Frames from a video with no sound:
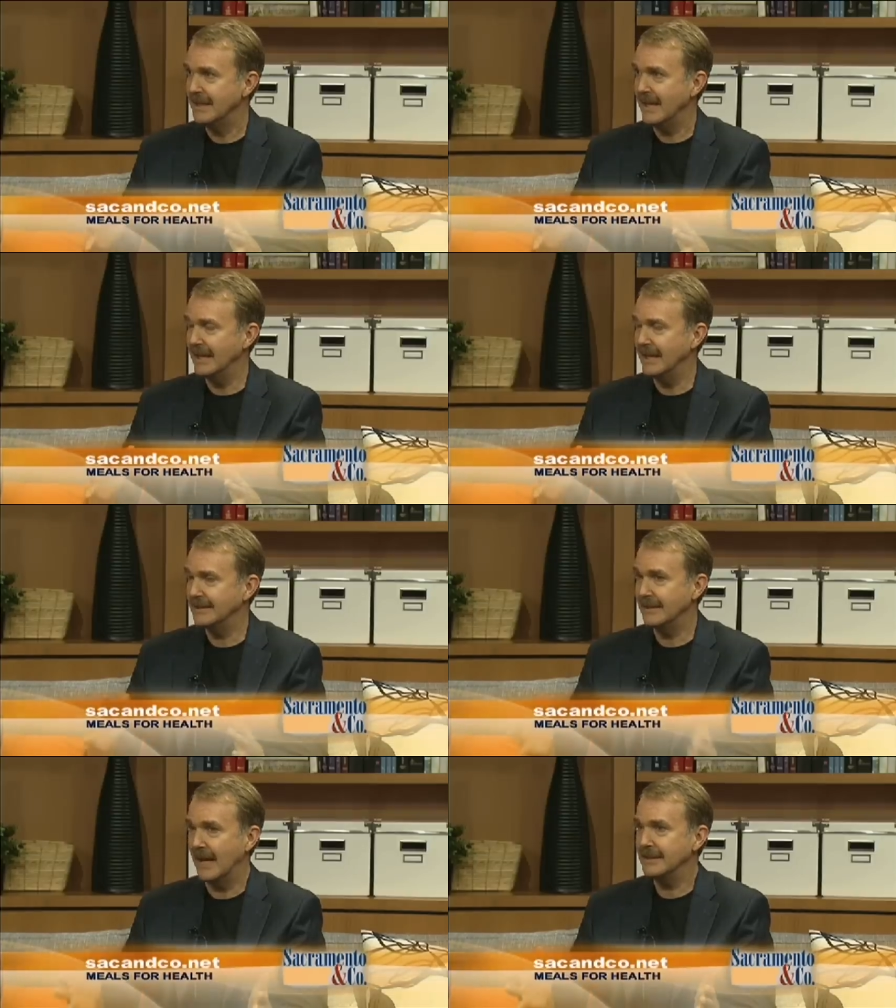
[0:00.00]

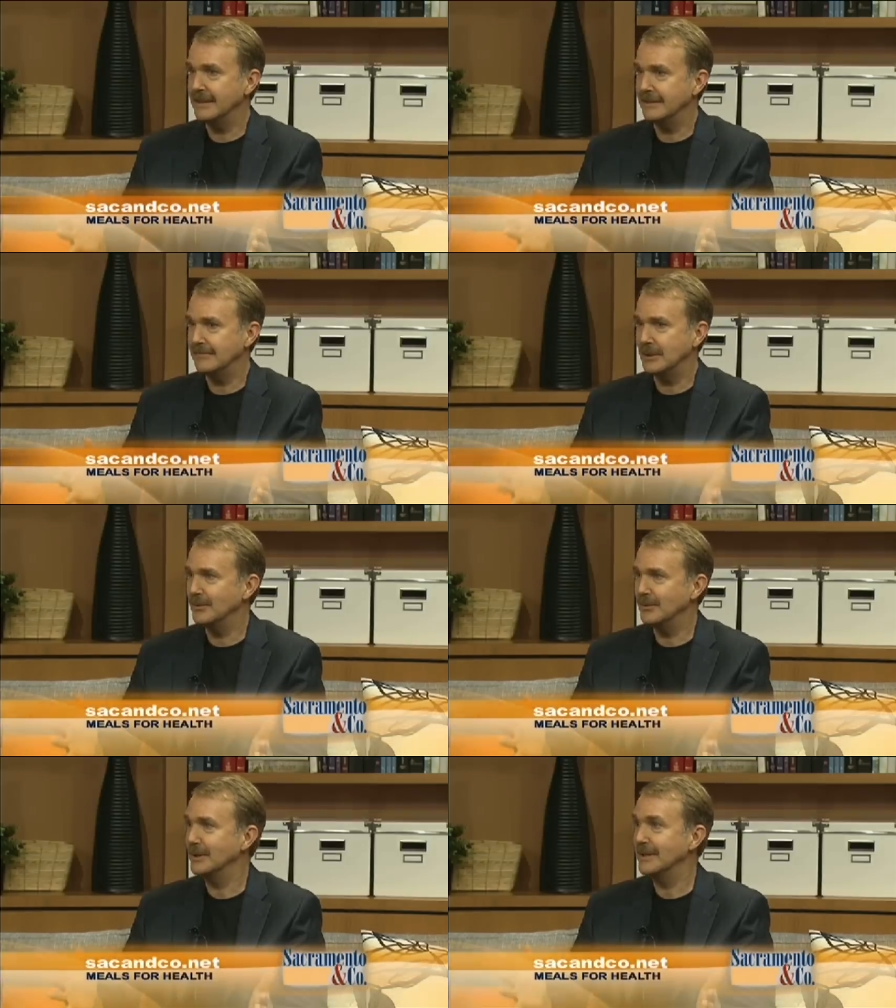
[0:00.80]
And I think, you
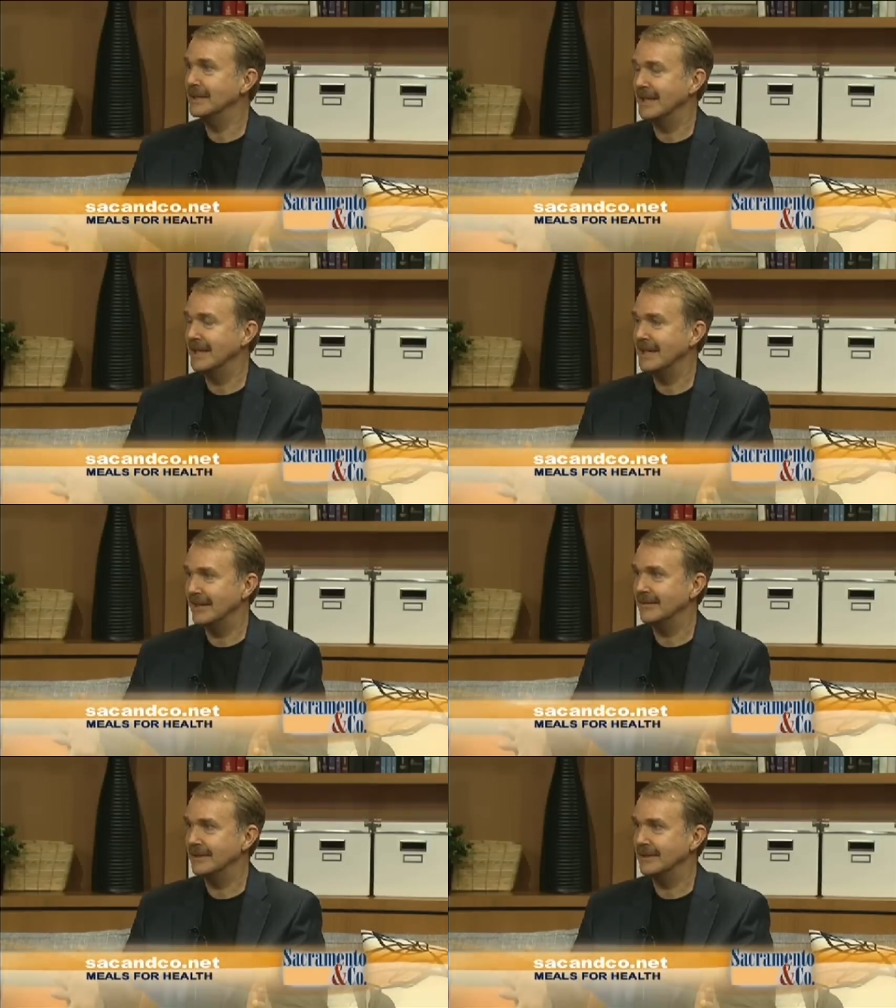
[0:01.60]
know, they're in. I
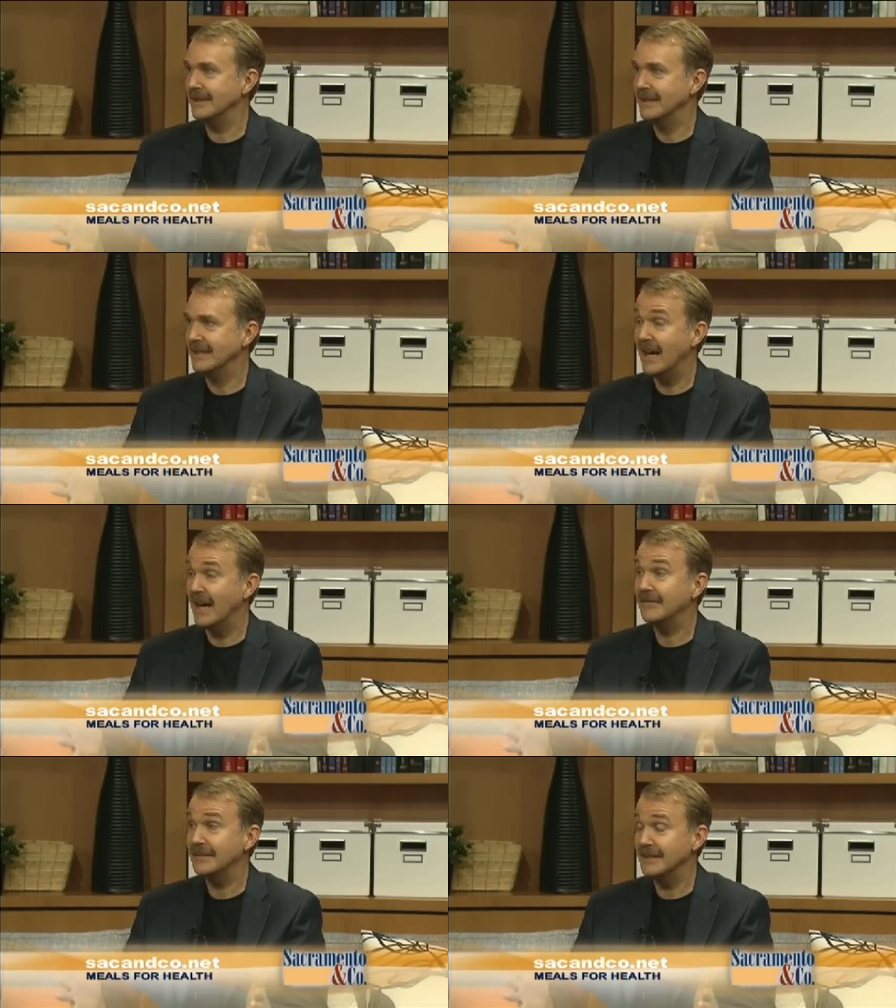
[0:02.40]
have every
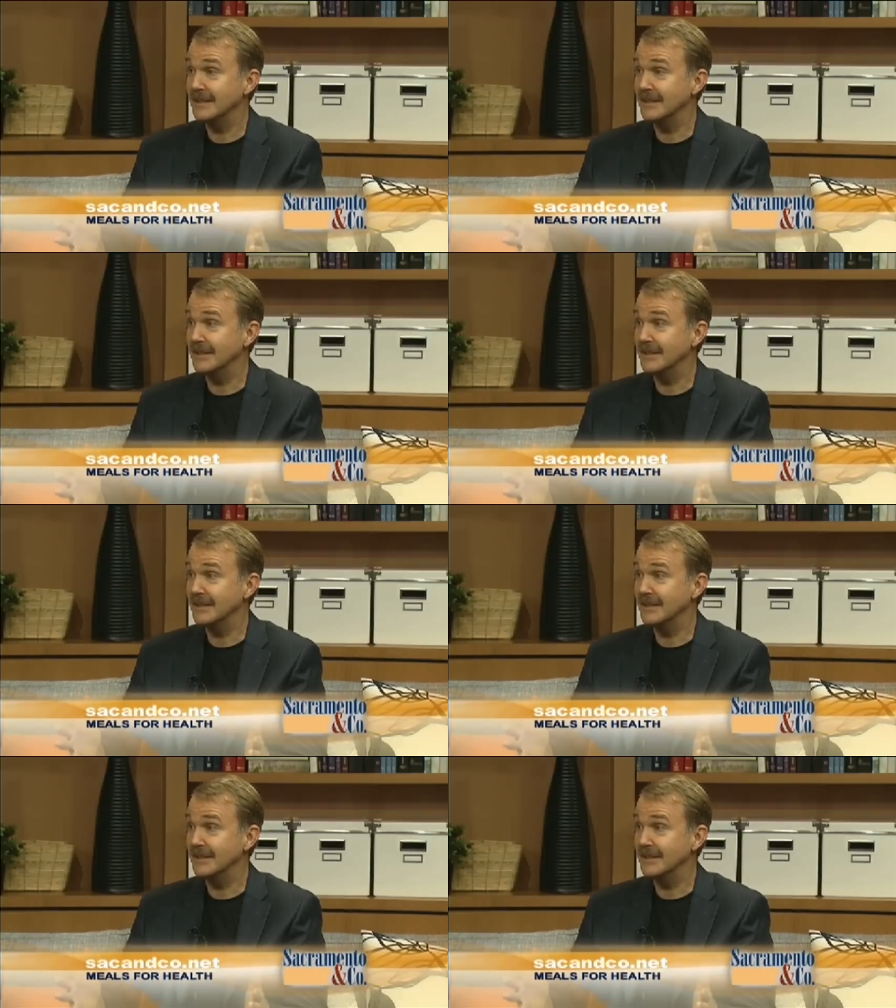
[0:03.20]
confidence that